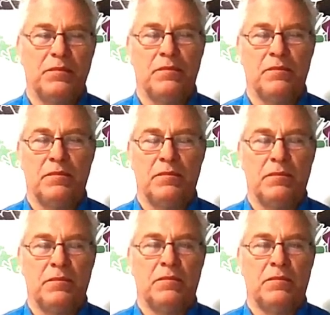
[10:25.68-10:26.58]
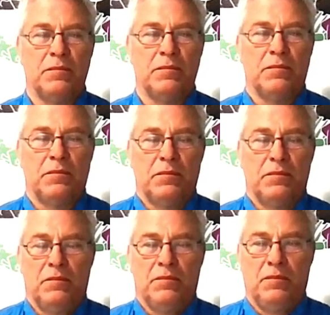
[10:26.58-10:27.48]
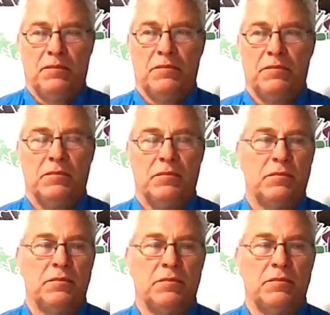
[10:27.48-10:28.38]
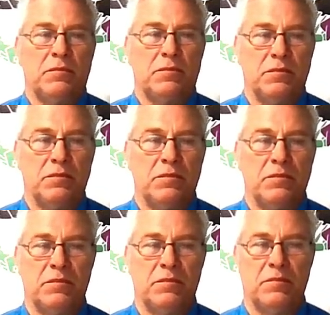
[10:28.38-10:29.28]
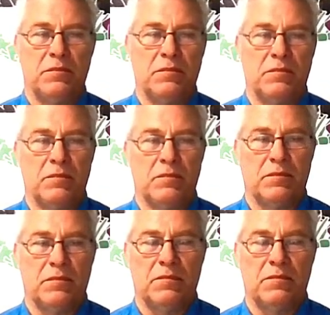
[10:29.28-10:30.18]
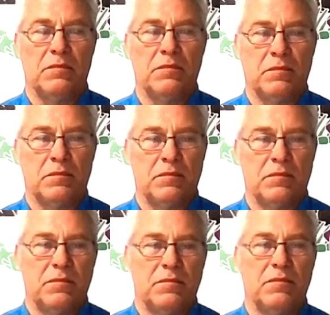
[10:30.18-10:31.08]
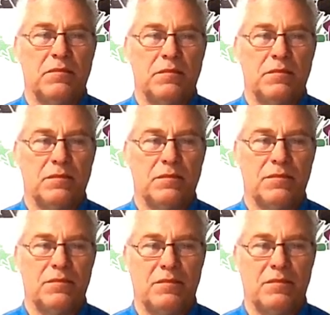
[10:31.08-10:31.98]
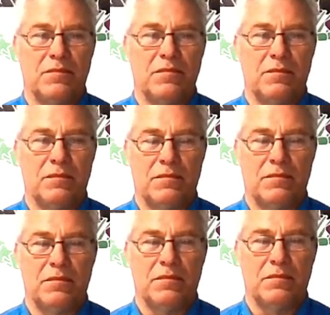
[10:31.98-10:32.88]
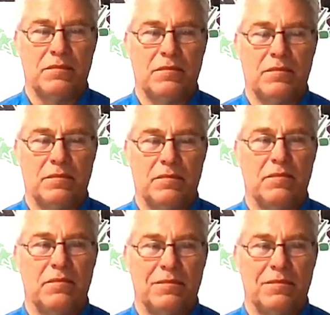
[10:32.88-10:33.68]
No words are spoken by the person on screen.